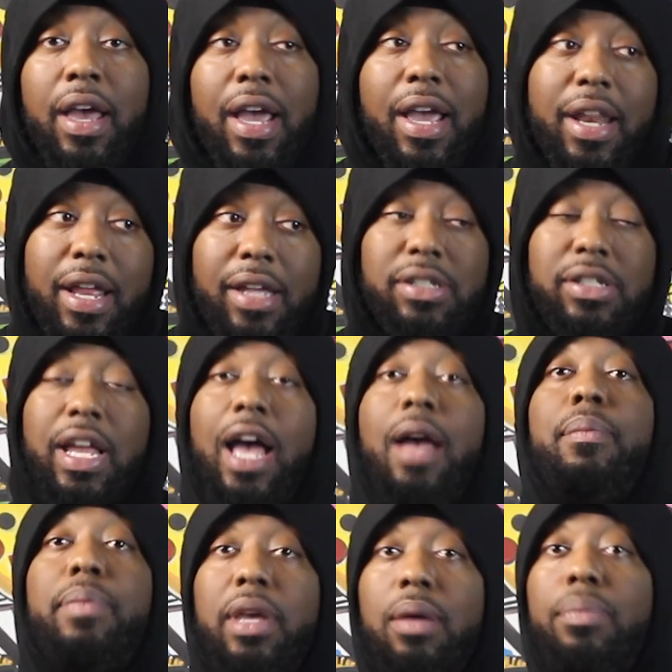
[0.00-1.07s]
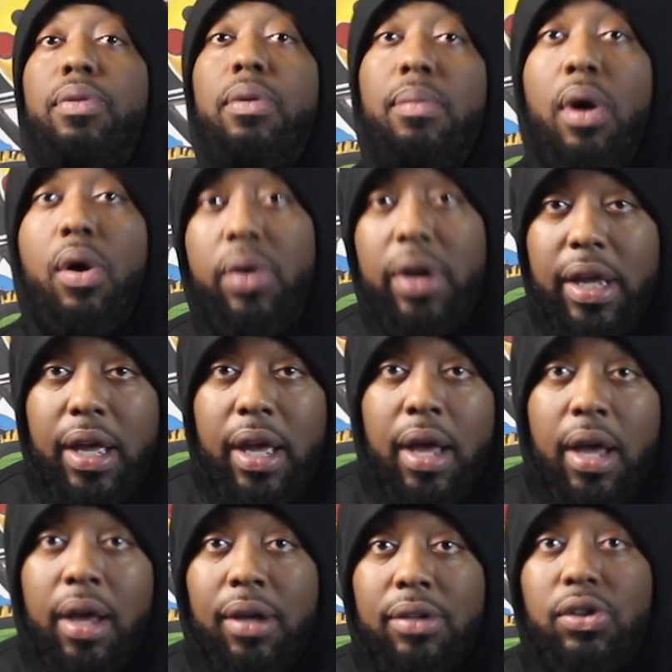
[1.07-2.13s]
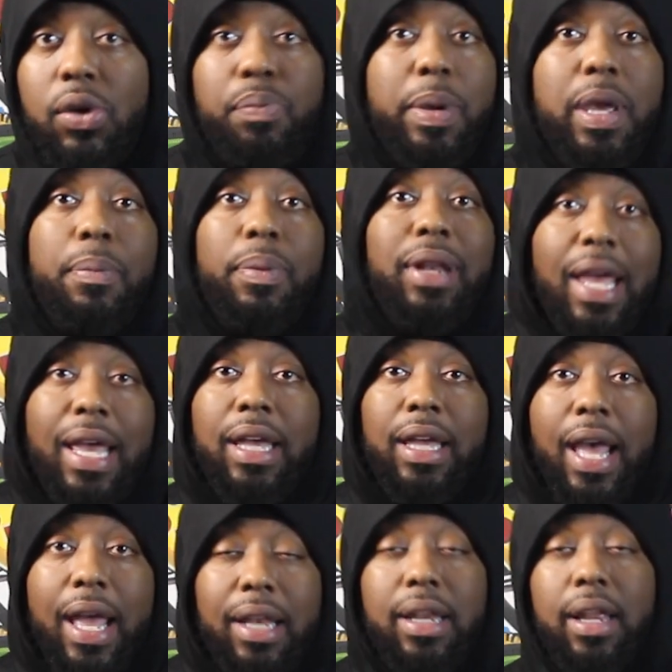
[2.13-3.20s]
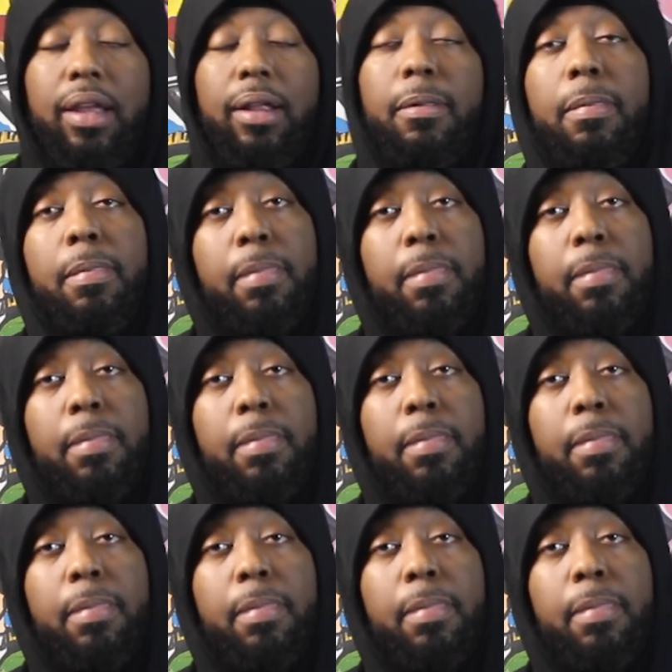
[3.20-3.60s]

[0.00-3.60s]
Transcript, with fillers: And it's not being promoted, so people ain't getting it.